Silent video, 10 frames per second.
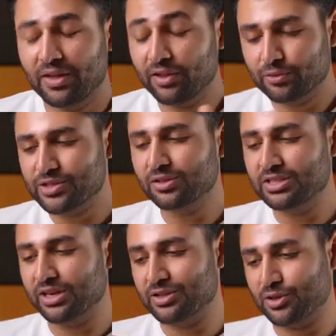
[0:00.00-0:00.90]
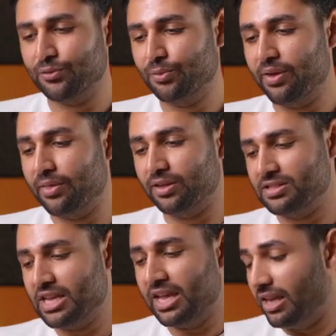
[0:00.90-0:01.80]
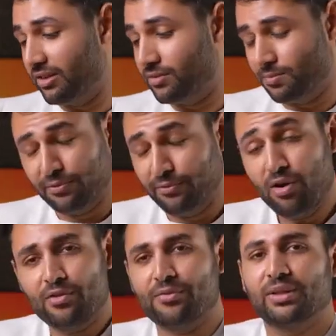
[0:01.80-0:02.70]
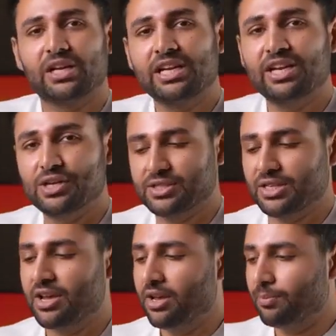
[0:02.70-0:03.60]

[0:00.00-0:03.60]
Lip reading: And that's resulted in a software that is far from the cleanest,